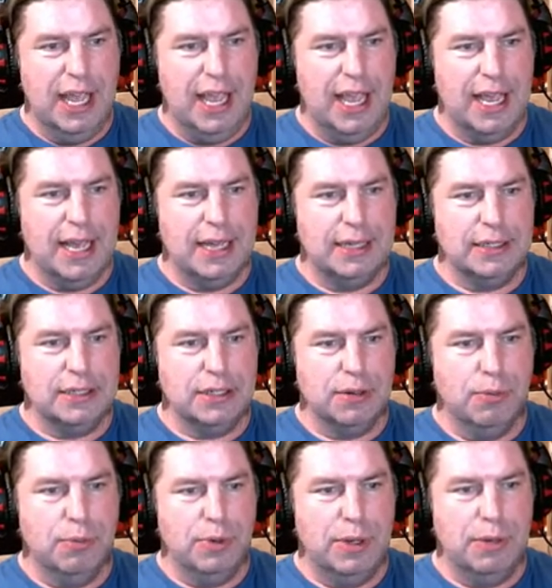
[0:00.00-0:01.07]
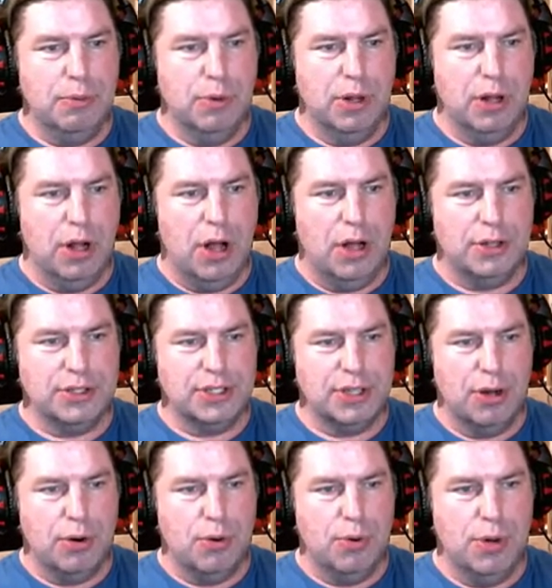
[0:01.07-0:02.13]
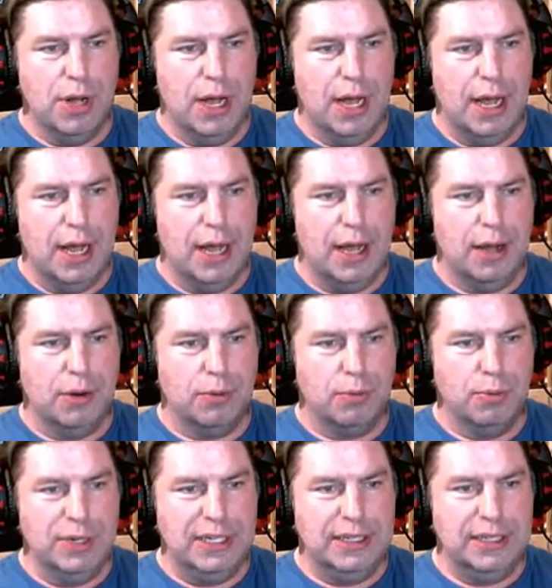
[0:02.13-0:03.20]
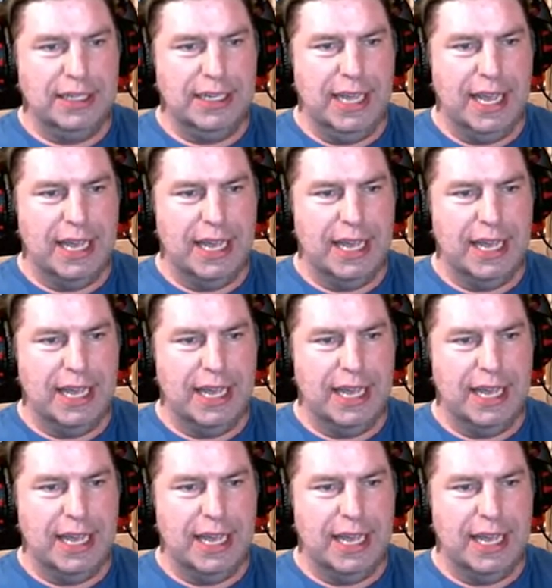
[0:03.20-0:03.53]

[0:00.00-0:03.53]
and we will also uh, read the